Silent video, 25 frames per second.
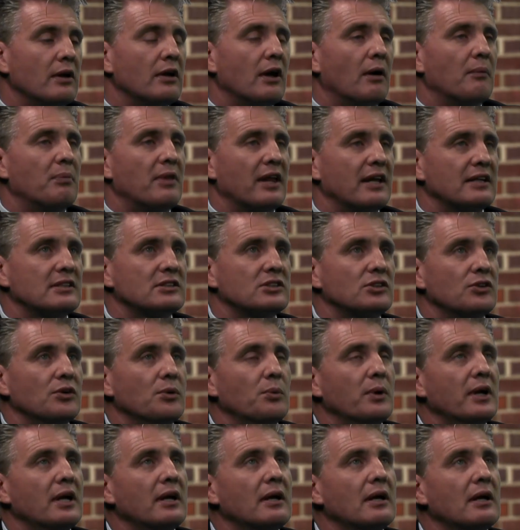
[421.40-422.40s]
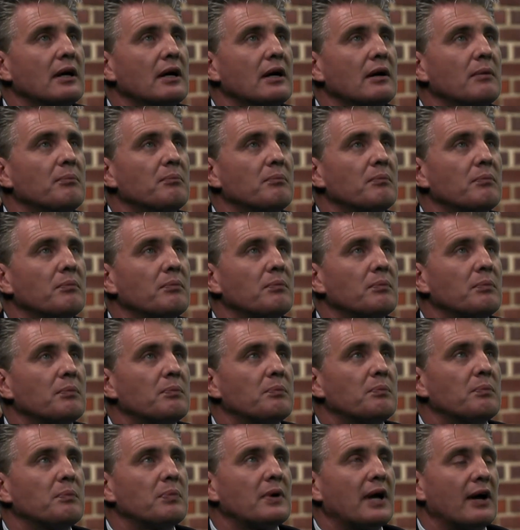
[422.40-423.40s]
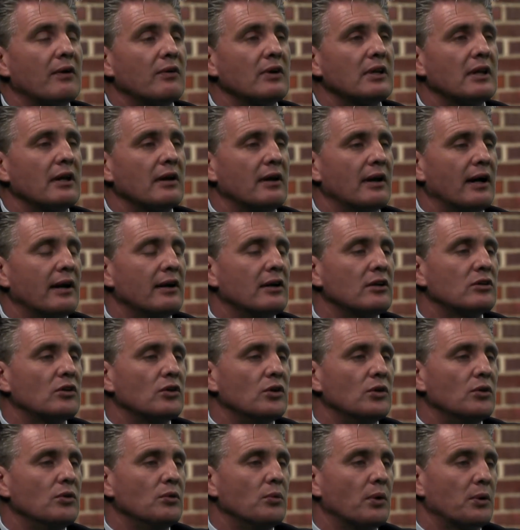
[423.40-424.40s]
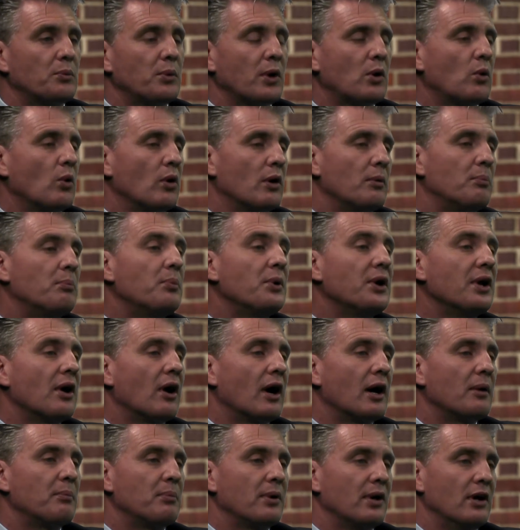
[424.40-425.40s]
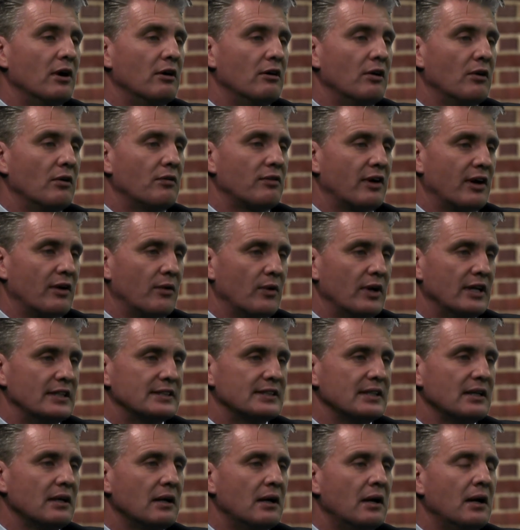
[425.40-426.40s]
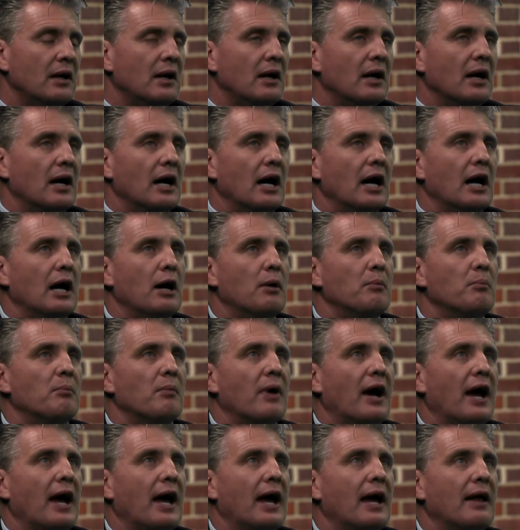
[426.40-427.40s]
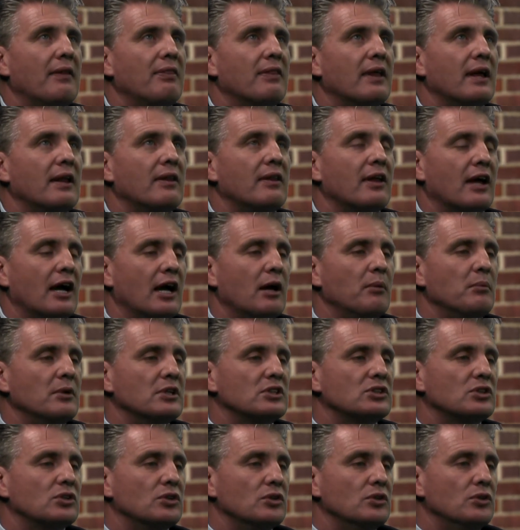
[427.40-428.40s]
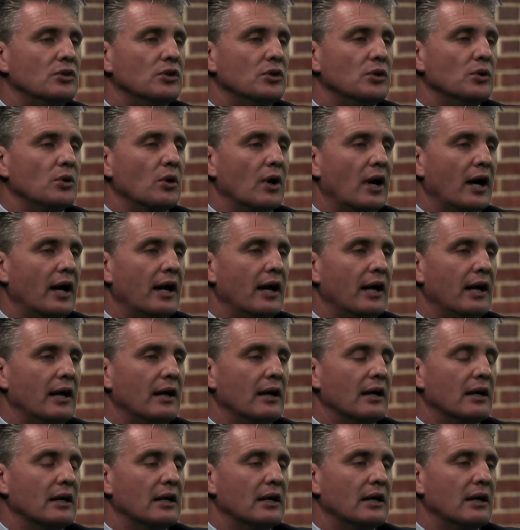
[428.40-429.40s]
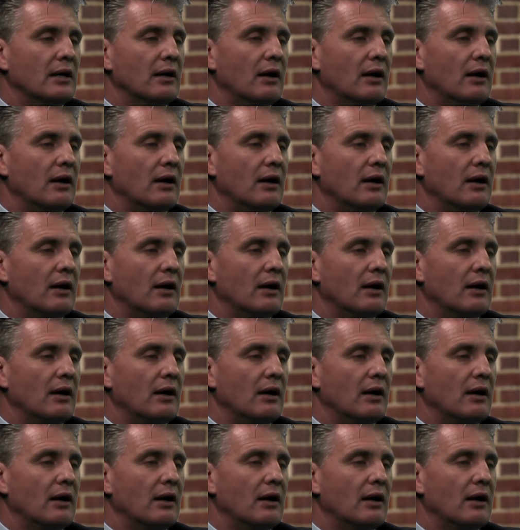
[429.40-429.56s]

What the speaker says: Yeah, that's true. We're currently in London to do what we call a pre-IPO fundraising. And then the aim is to do an